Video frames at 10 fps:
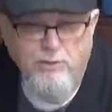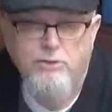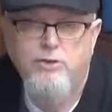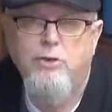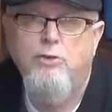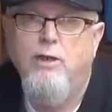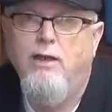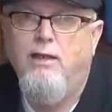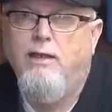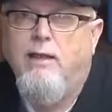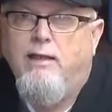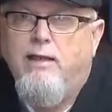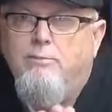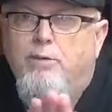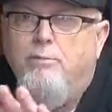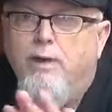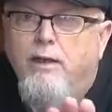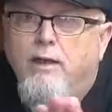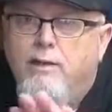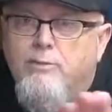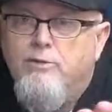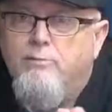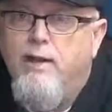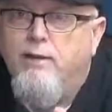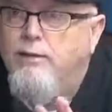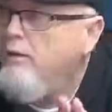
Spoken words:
going to show you, I can't put my cameras back